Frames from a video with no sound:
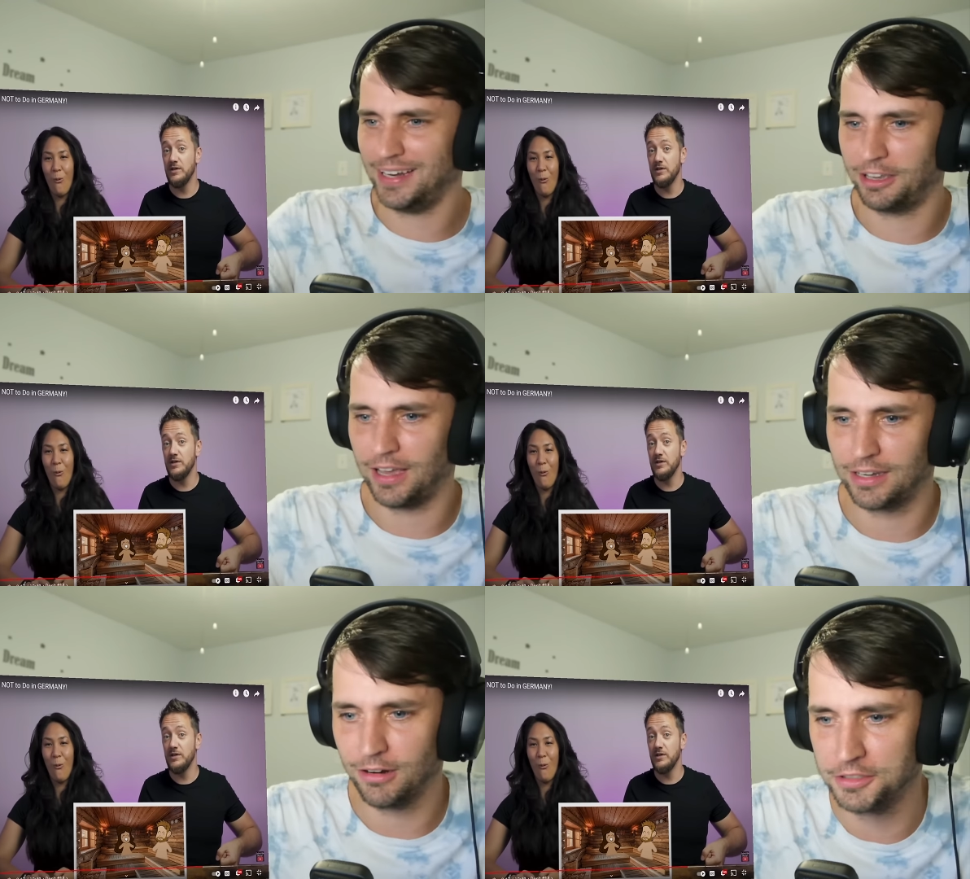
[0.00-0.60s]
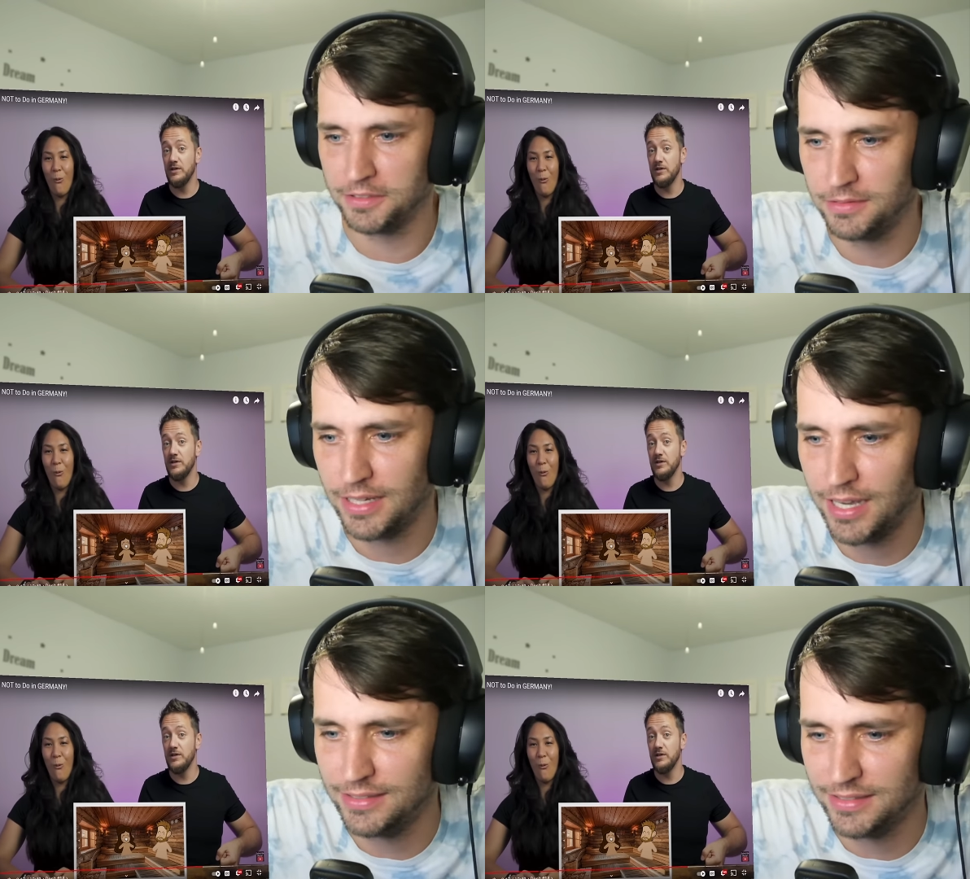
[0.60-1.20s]
Speaker 1: You got girls and
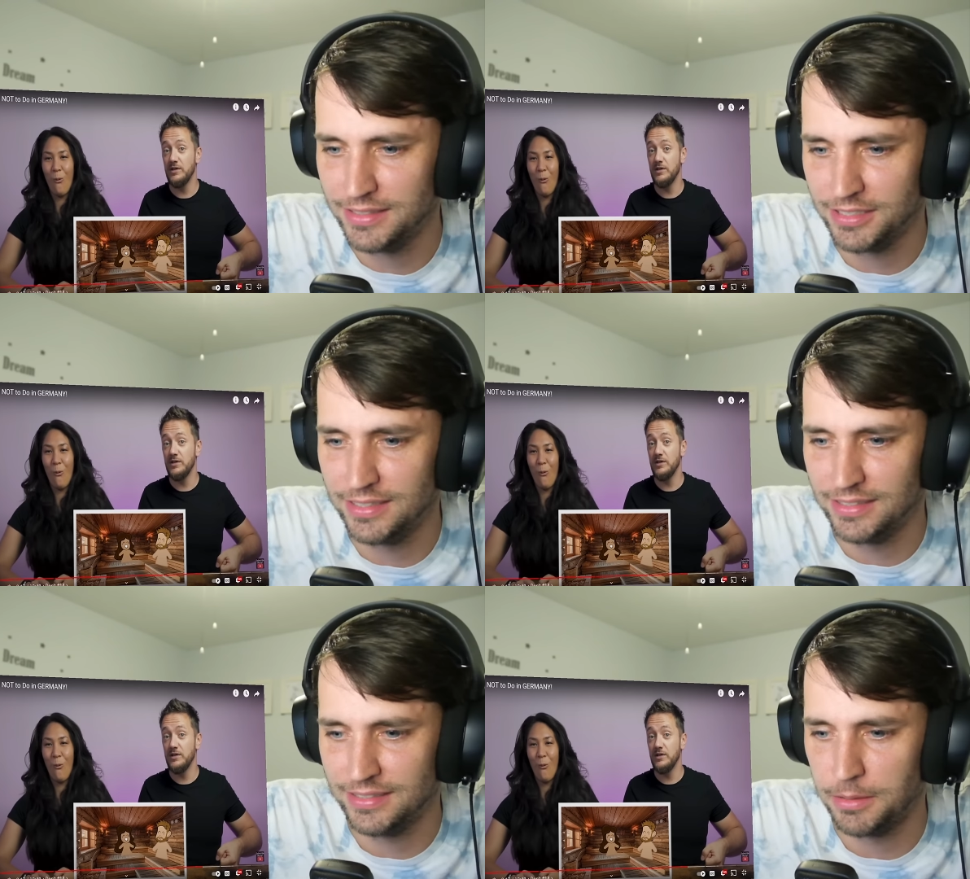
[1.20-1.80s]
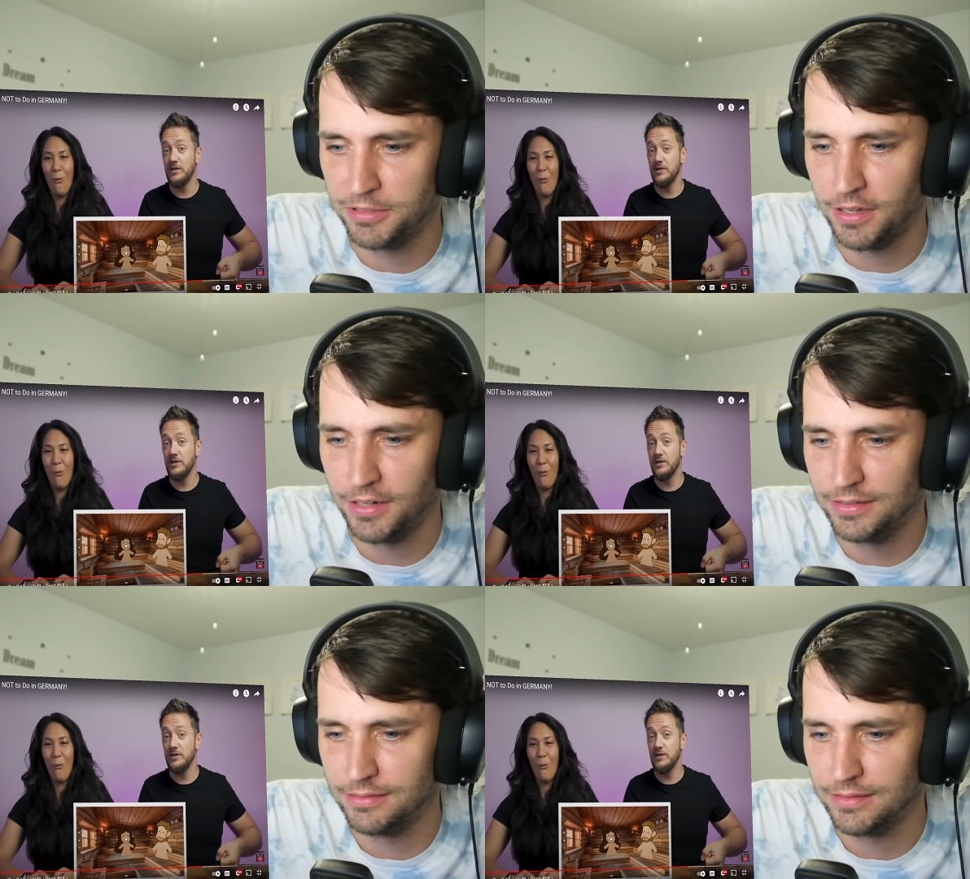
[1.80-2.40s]
guys in the in the same
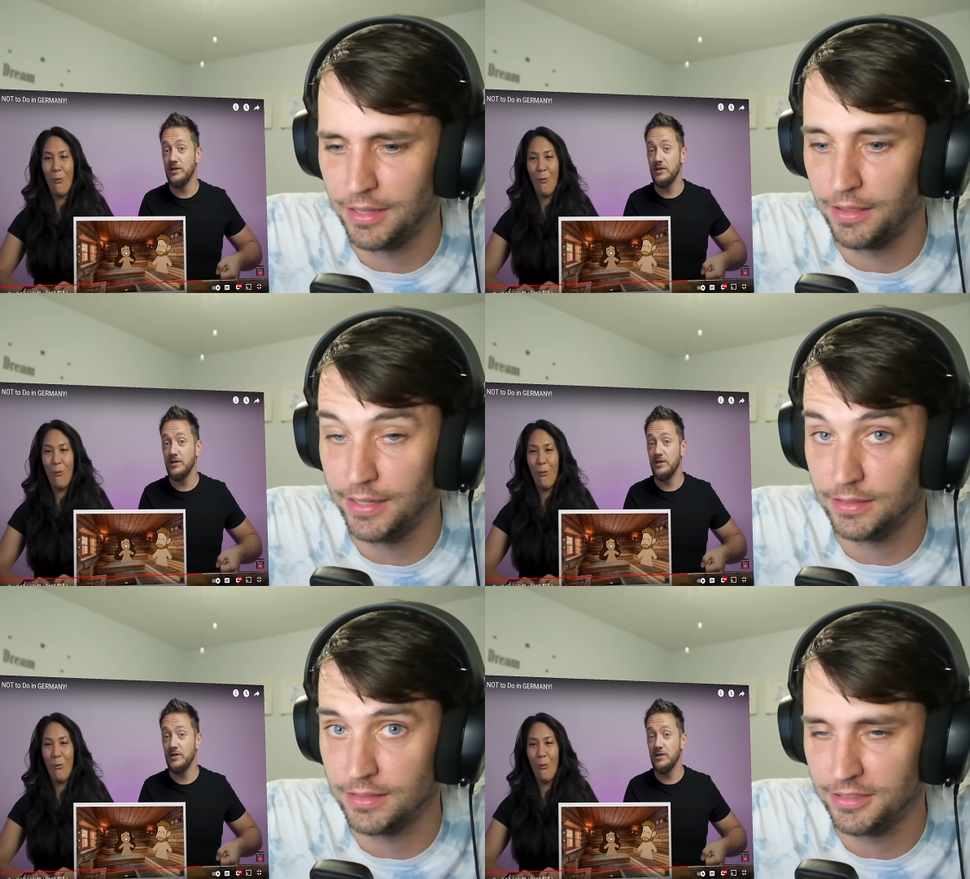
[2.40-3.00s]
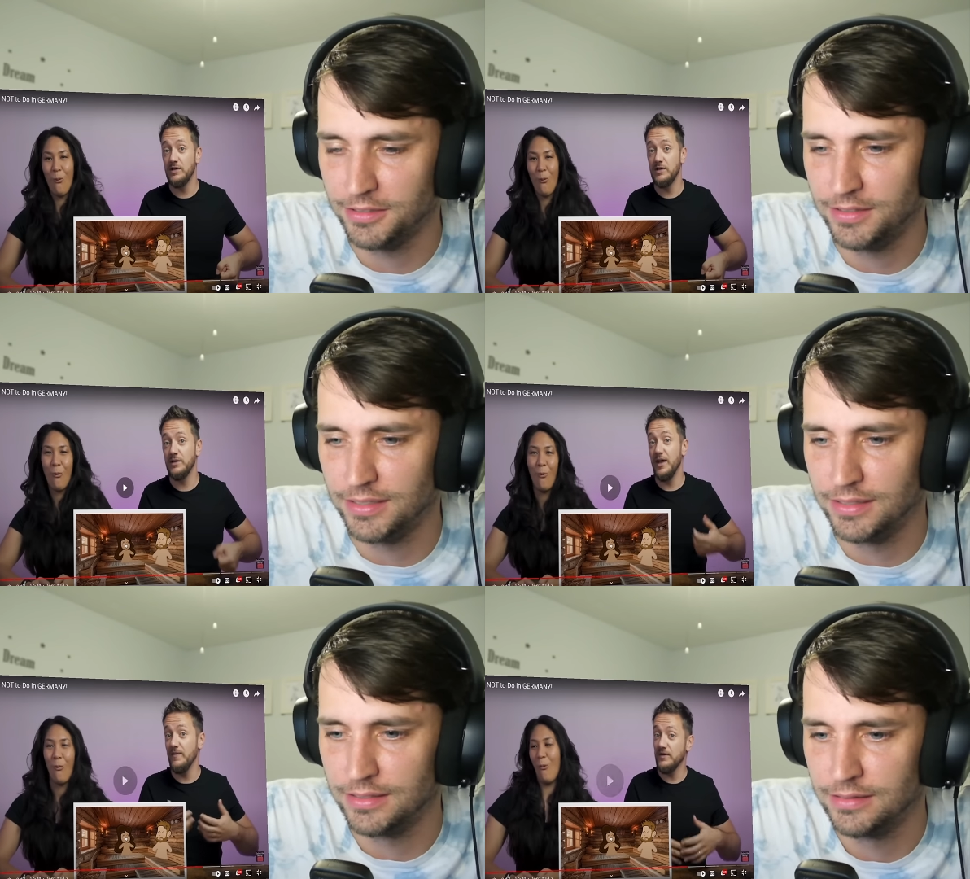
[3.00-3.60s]
sauna? Now that's
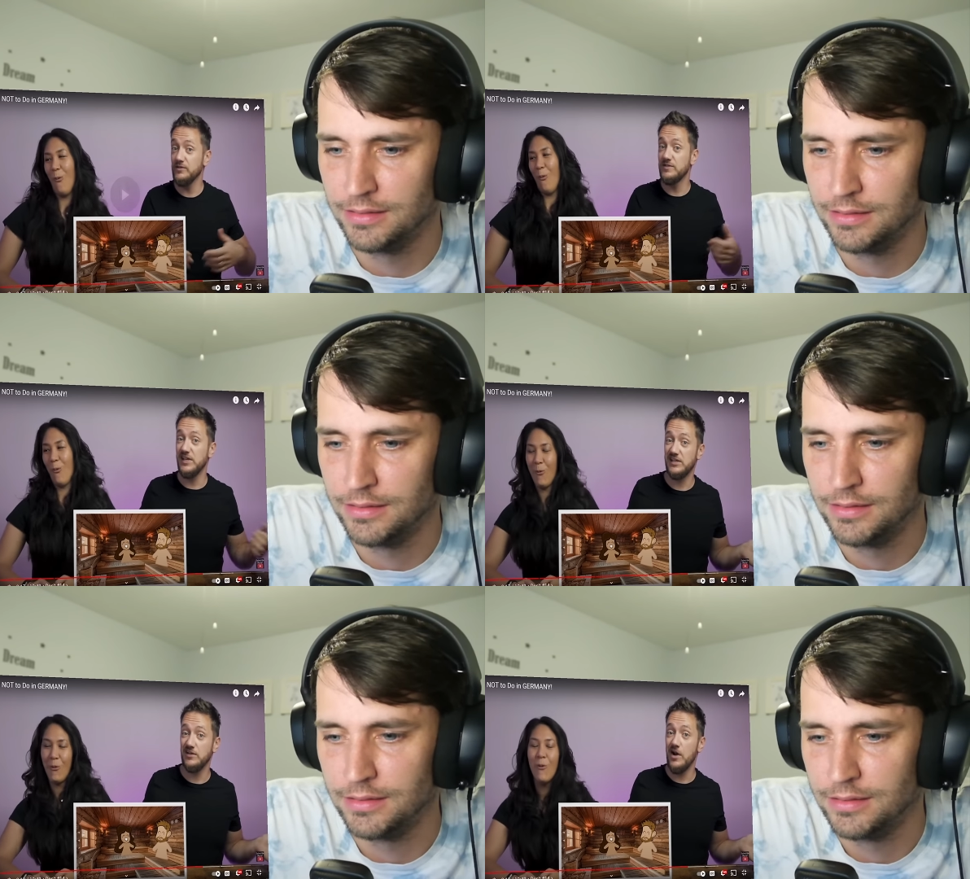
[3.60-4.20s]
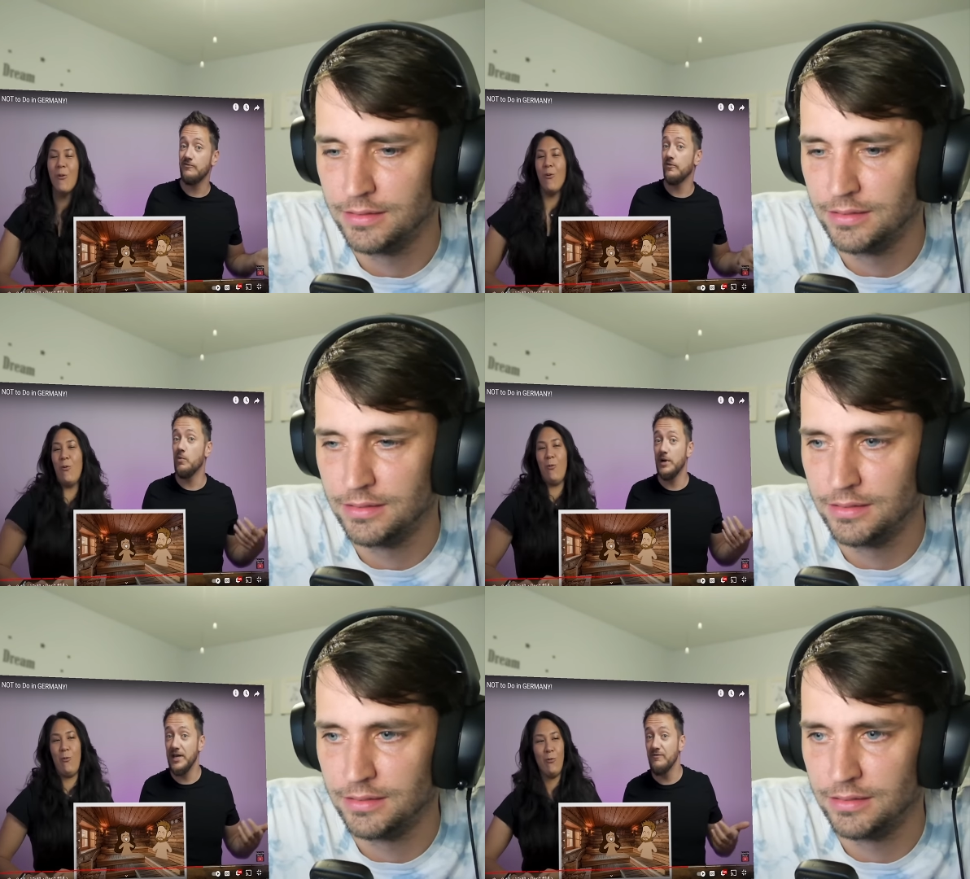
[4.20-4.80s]
interesting.
Speaker 2: And then you take it off or
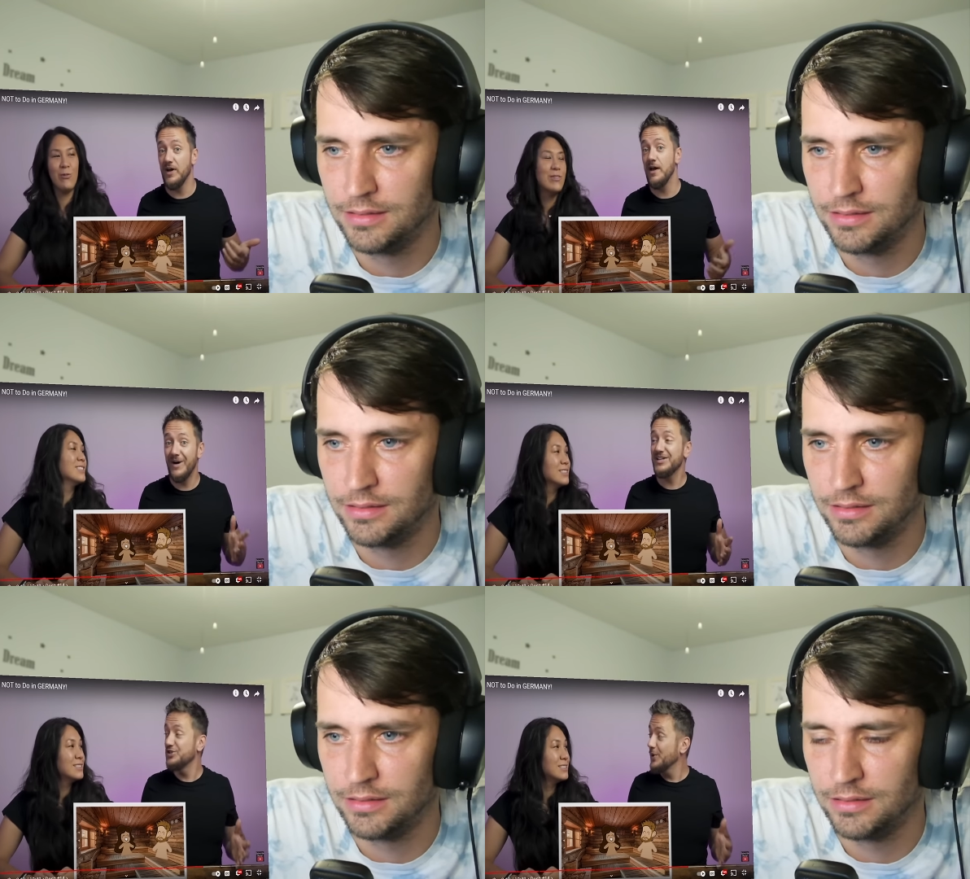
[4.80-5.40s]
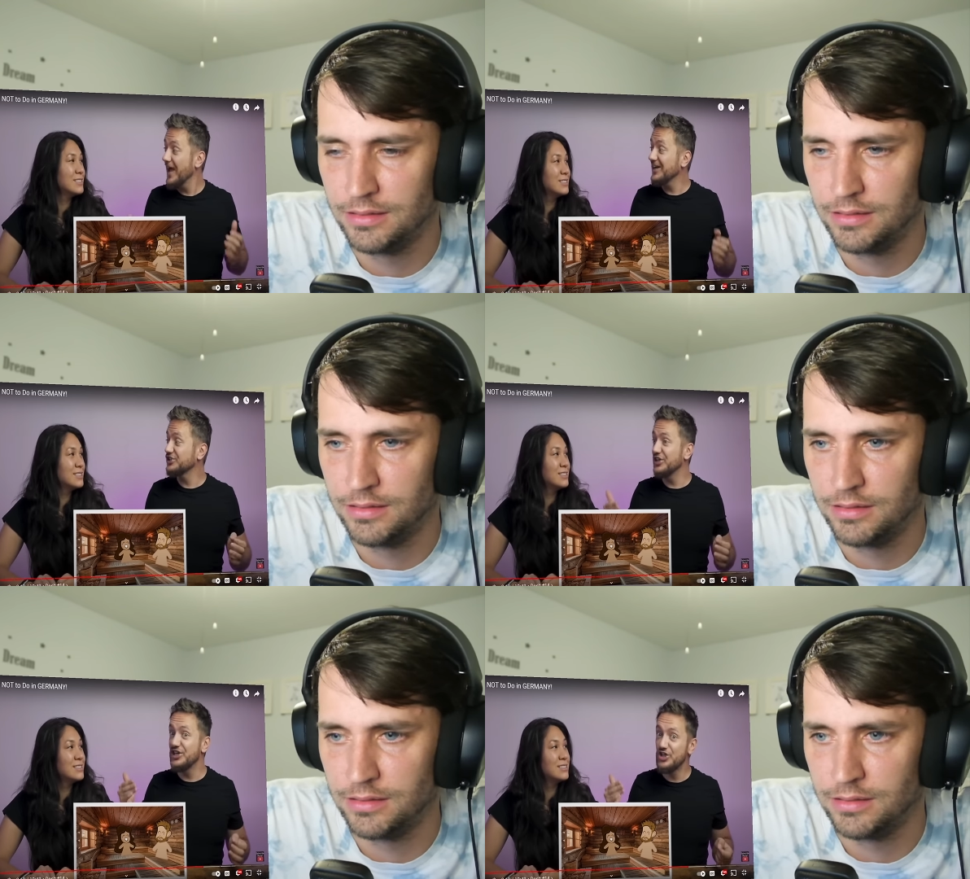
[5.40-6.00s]
whatever. But you are
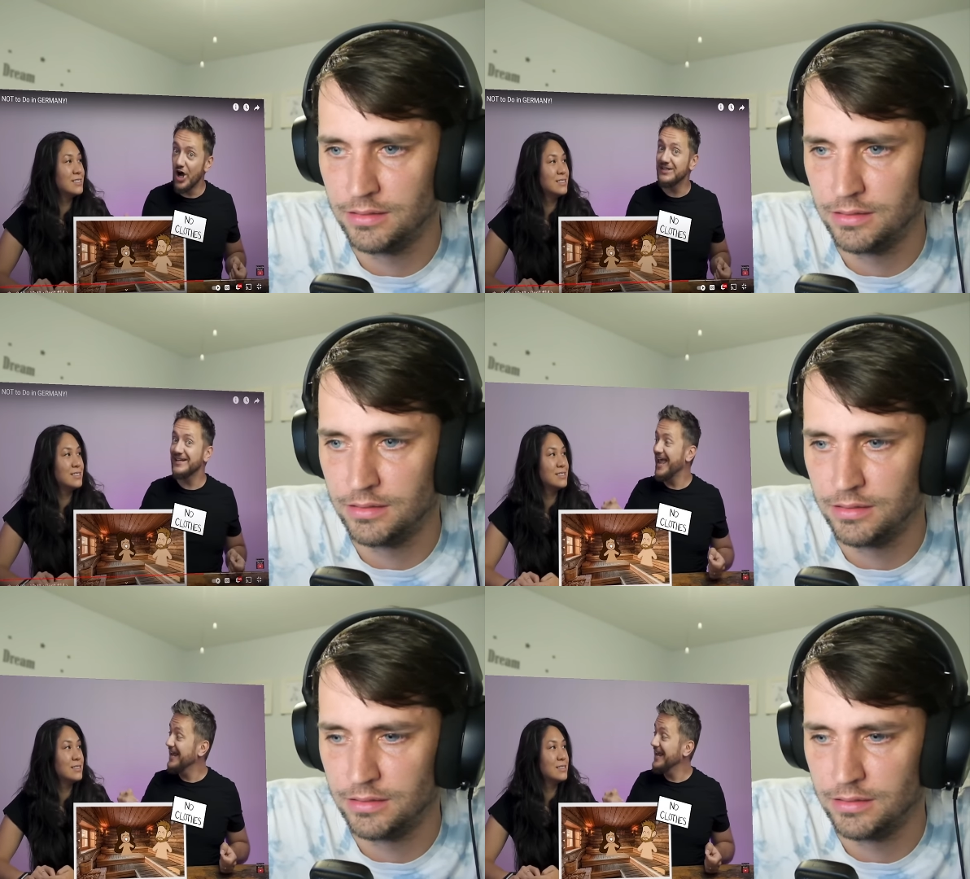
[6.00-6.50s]
actually not